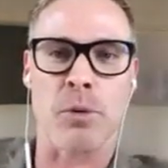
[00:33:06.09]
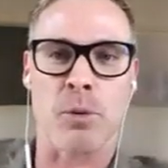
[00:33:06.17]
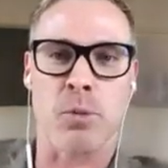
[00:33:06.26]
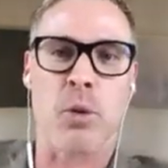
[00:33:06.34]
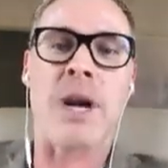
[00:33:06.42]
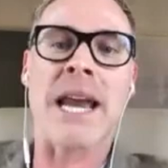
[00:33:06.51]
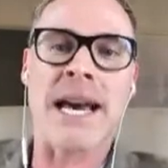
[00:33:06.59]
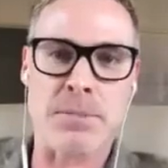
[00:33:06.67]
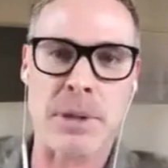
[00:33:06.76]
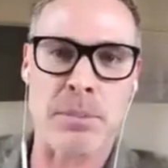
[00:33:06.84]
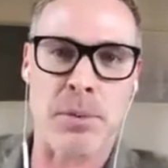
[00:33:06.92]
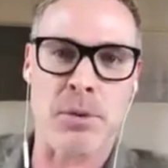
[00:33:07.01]
world-class
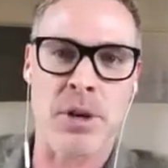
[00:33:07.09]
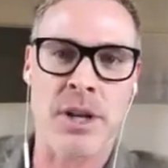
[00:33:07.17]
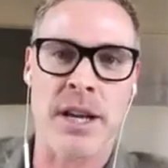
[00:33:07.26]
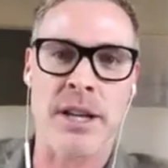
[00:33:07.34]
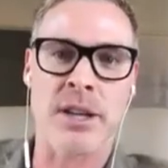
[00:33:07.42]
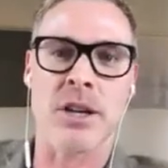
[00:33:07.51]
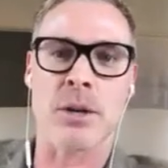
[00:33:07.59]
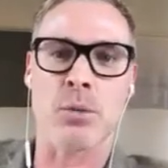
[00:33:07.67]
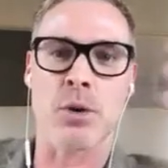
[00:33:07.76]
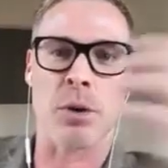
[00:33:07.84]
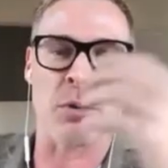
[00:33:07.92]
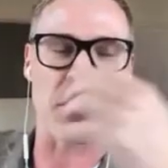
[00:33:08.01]
people, and you got to
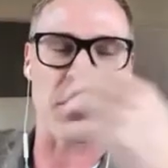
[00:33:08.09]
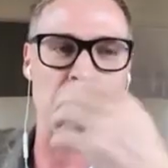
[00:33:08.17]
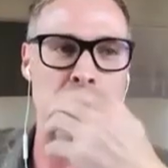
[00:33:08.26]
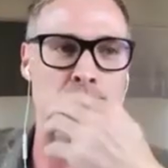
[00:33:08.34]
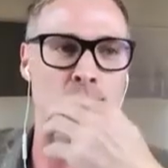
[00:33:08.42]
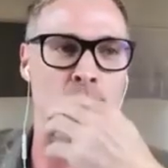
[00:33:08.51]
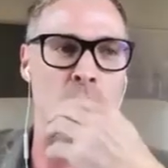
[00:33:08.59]
work with people